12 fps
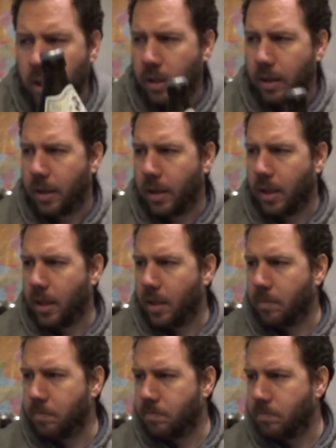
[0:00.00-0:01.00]

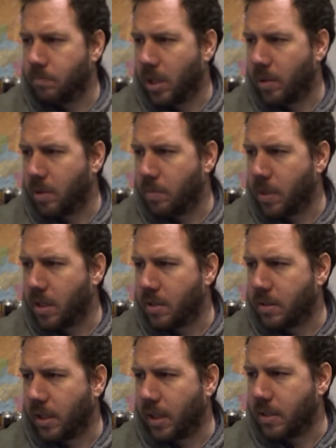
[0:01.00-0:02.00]
How many
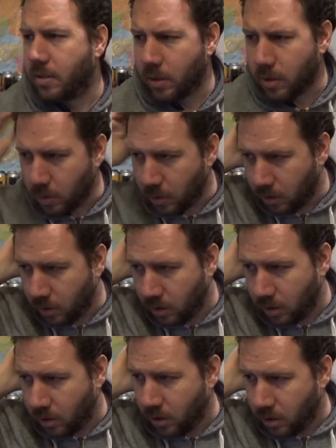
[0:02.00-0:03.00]
beers do they do?
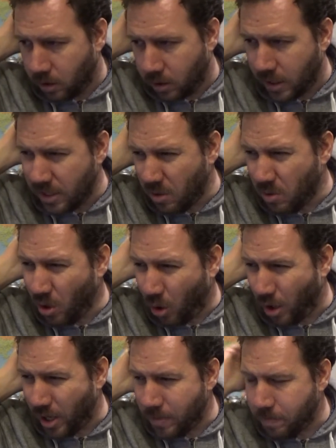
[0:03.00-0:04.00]
They do
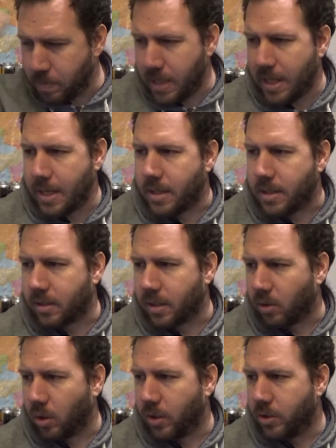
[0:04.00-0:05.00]
9 beers. They've
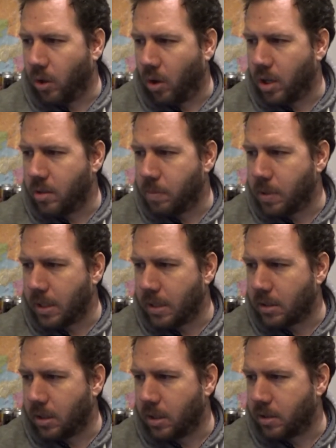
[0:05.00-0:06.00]
got 9
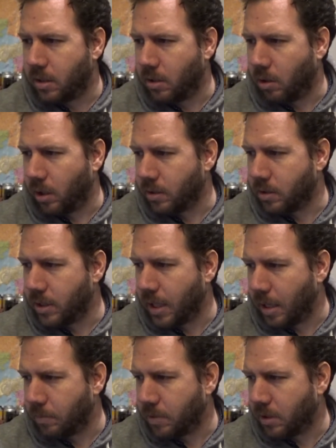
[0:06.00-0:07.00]
beers listed on
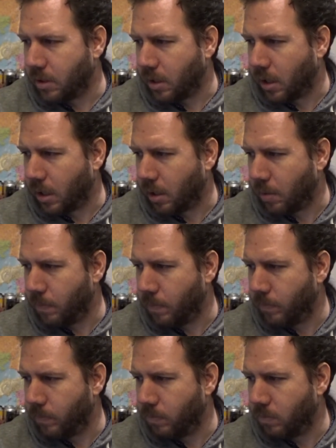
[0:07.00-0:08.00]
Untappd.
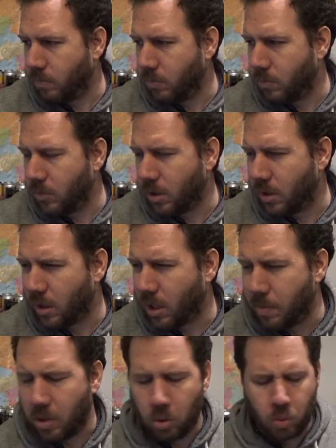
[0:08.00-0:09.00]
They're
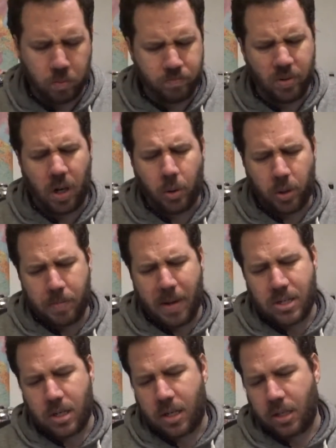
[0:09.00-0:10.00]
going to be all, I would
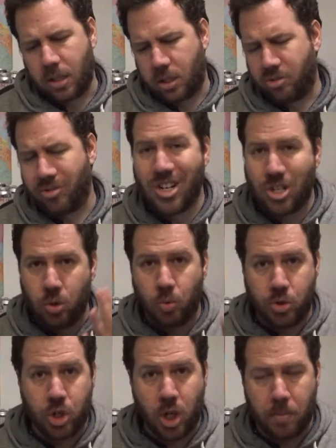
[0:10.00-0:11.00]
imagine, in the traditional
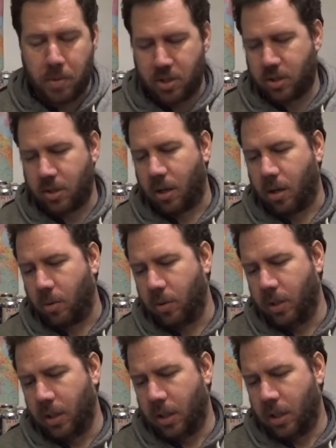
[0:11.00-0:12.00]
German style
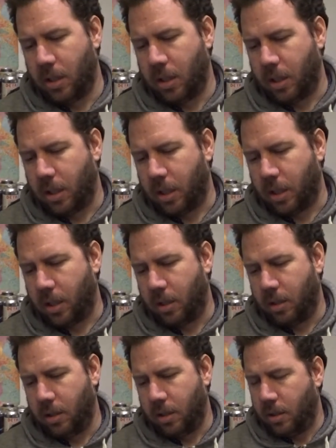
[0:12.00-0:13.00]

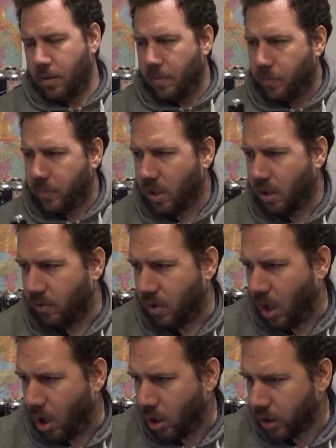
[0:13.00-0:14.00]
of
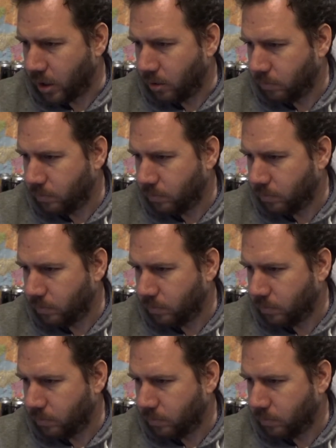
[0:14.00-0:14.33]
lager.